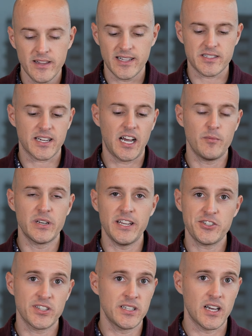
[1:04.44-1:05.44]
that's a
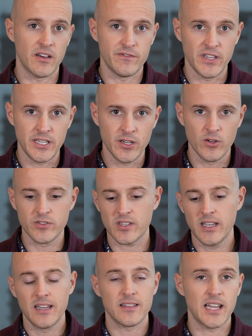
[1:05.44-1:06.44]
combination of videos,
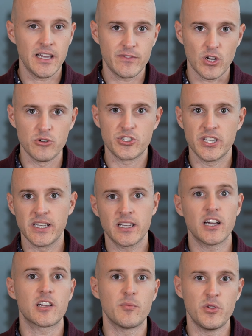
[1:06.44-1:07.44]
live coaching,
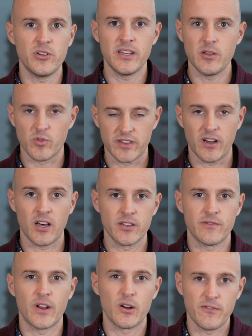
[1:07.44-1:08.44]
a community with
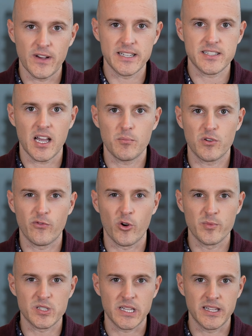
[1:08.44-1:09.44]
other verified top
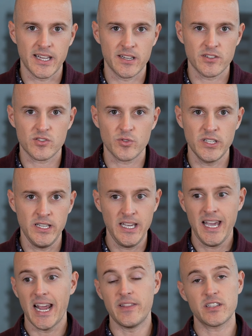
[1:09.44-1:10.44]
performers in the industry.
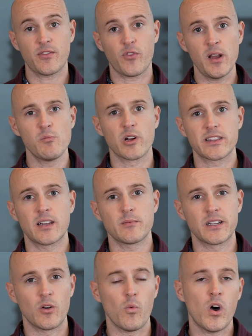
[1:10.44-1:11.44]
And this framework that I'm
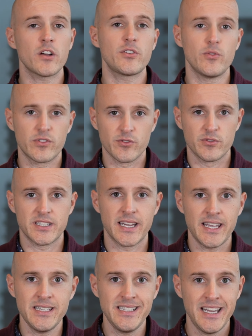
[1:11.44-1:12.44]
gonna walk you through
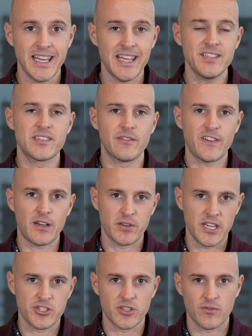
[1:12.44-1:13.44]
today is the
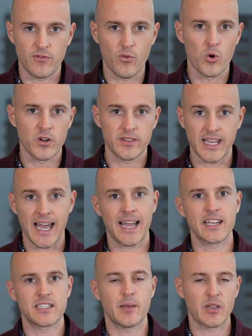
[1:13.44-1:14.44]
foundation for the
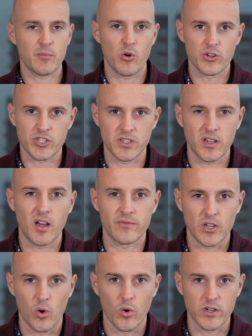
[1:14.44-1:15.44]
academic portion of
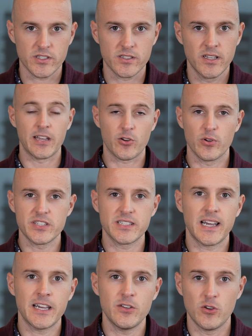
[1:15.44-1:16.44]
the course. And Chris
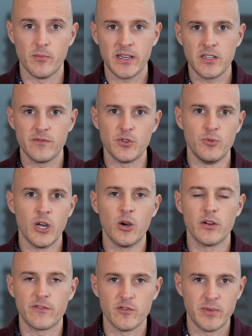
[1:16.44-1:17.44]
and I, who many of you
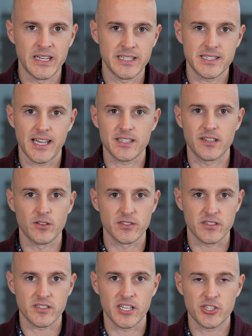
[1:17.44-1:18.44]
know if you've been in Tech
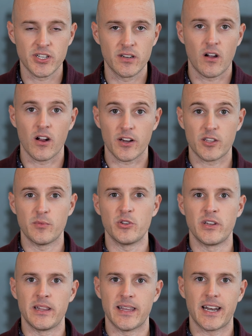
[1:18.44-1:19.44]
Sales Ascension, are a
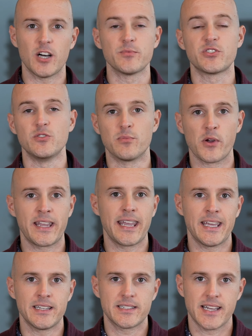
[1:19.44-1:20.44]
community that helps you break
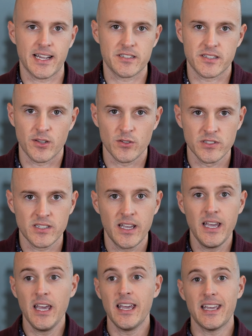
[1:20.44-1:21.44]
into tech sales.
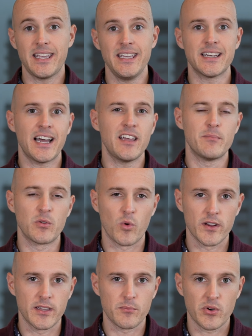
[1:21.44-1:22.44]
He and I have been
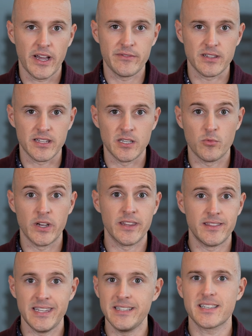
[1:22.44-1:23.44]
working privately
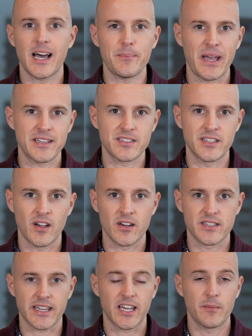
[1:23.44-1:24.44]
with the top
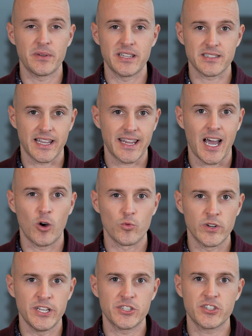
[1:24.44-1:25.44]
SDRs at companies like
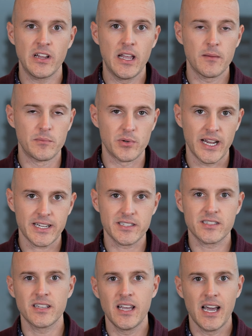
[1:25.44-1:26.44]
Outreach,
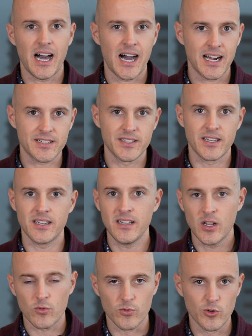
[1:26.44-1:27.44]
Brex, Okta,
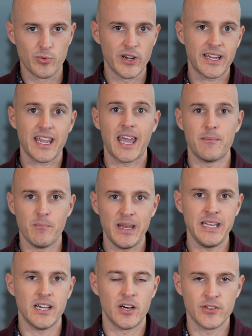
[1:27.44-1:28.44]
Rubrik, and
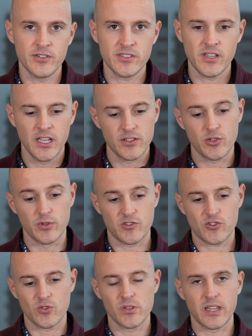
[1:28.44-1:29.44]
many others to
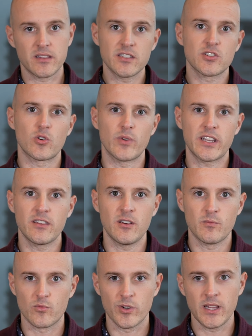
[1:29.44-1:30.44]
ensure that this
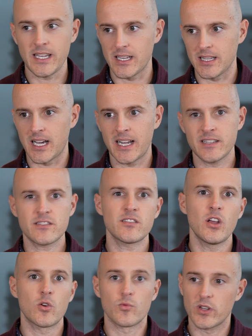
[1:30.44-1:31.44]
curriculum really aligns,
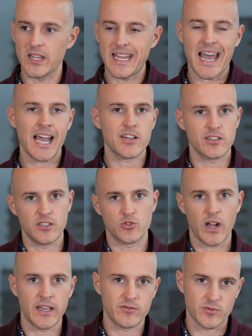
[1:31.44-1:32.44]
really actually
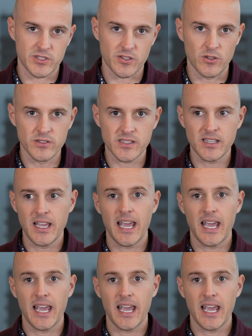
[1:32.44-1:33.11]
drives results,